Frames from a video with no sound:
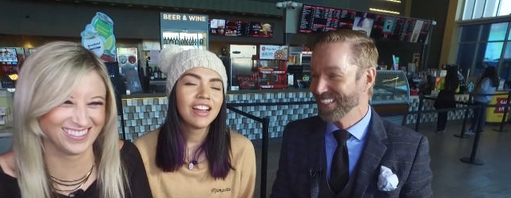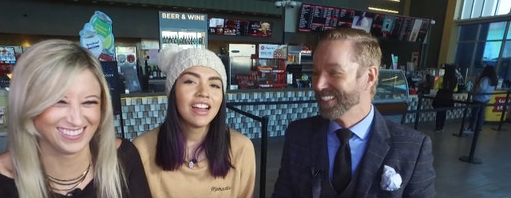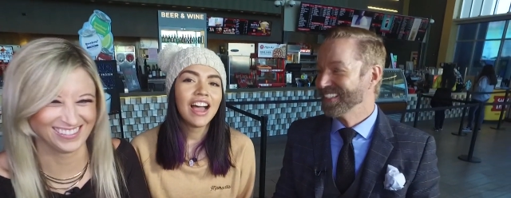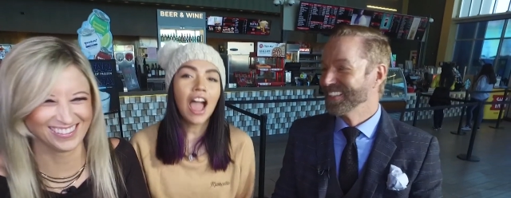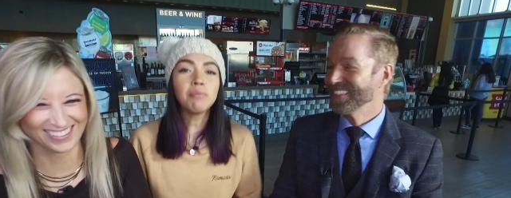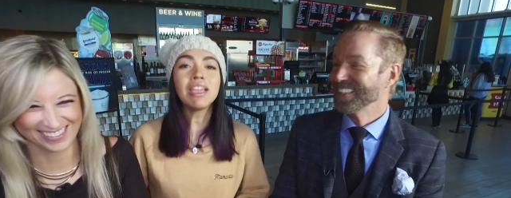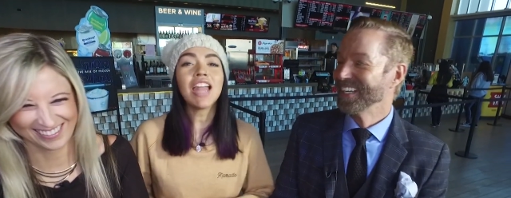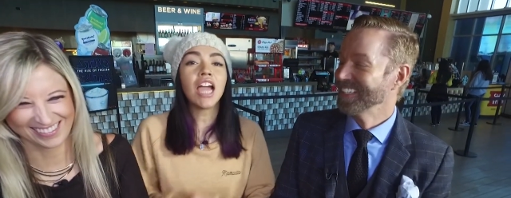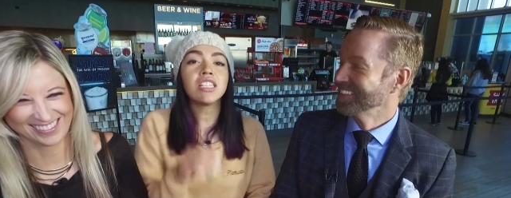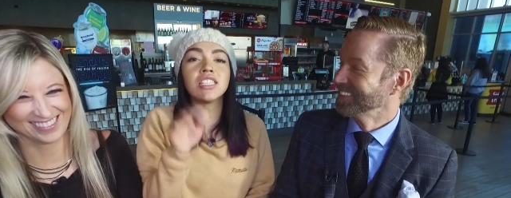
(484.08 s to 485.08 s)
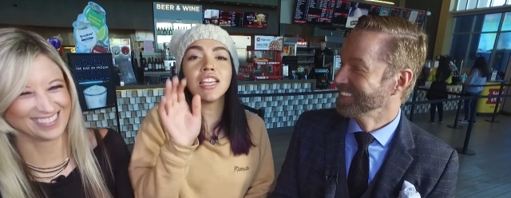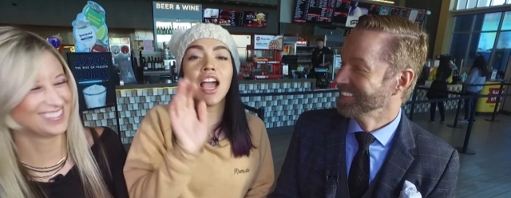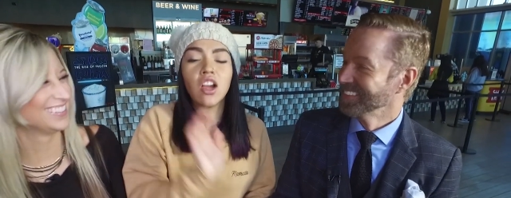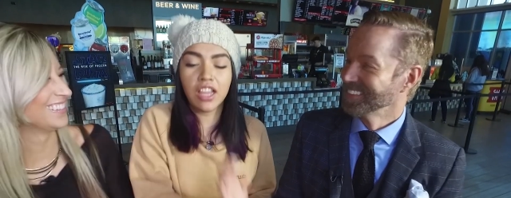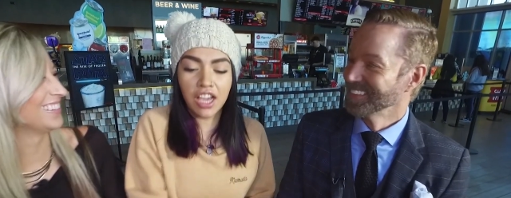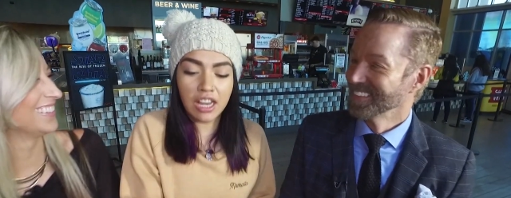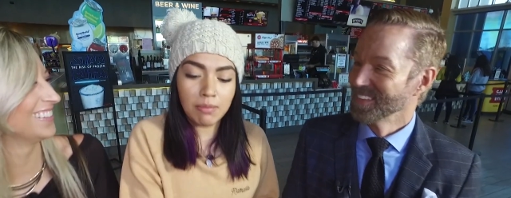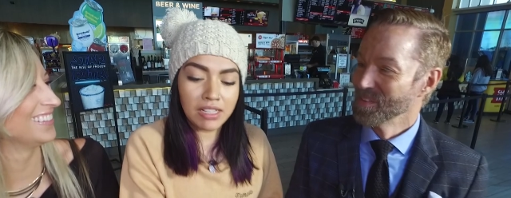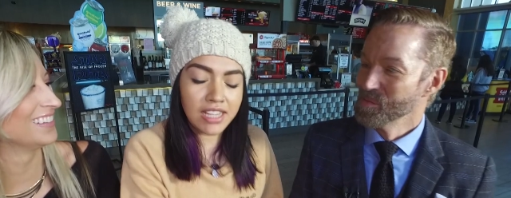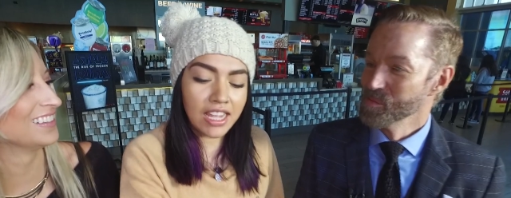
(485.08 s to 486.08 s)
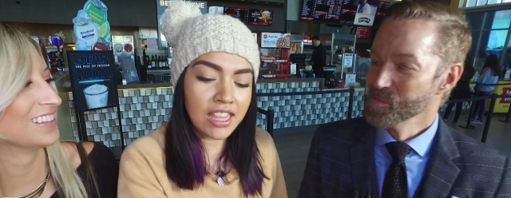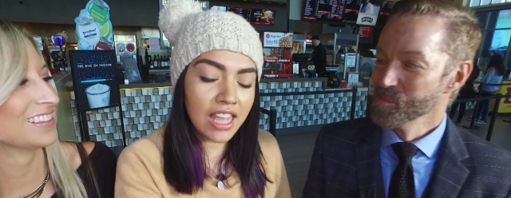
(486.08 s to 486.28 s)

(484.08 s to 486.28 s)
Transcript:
Speaker 1: of us are talking I mean, about I Rebel see Wilson's how crotch. It could have been taken